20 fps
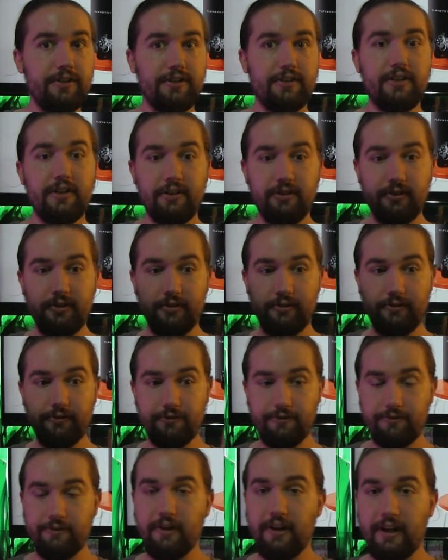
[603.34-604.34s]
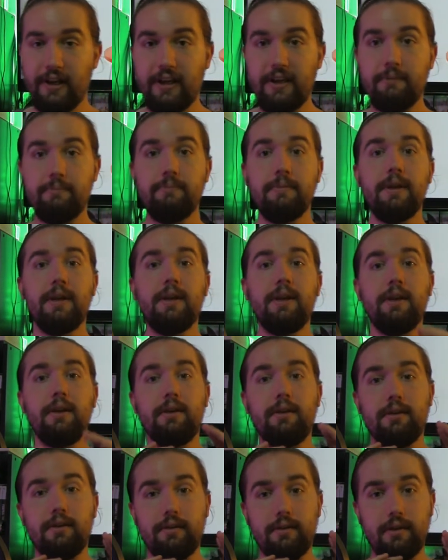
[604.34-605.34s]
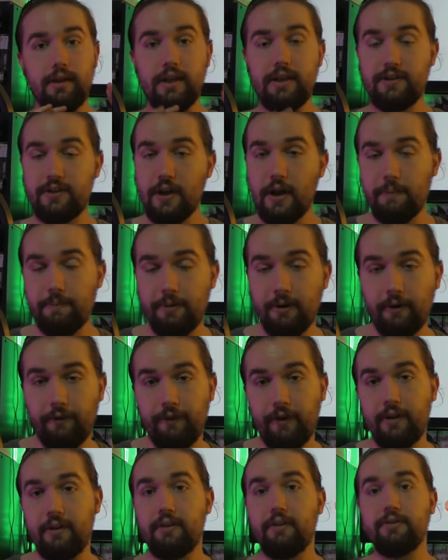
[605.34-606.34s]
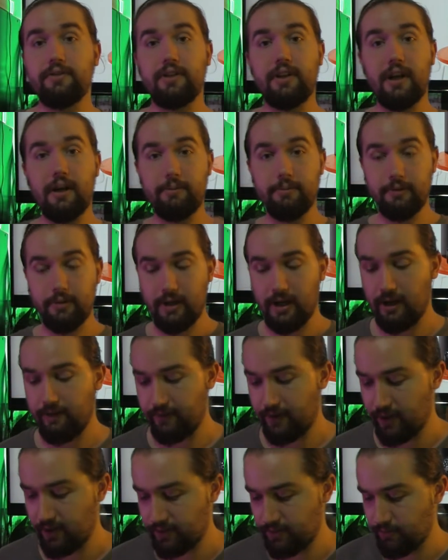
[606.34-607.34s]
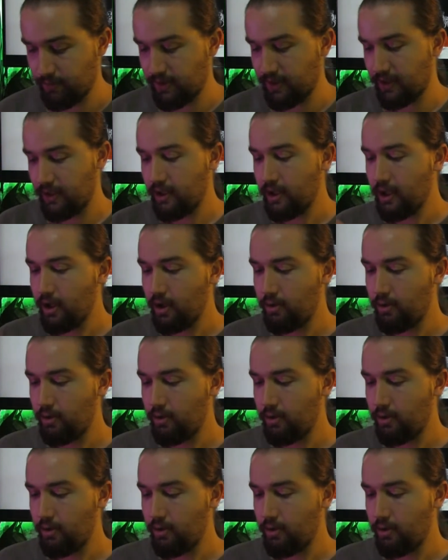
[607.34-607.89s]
single frame is not perfect. There's a couple of caveats with it.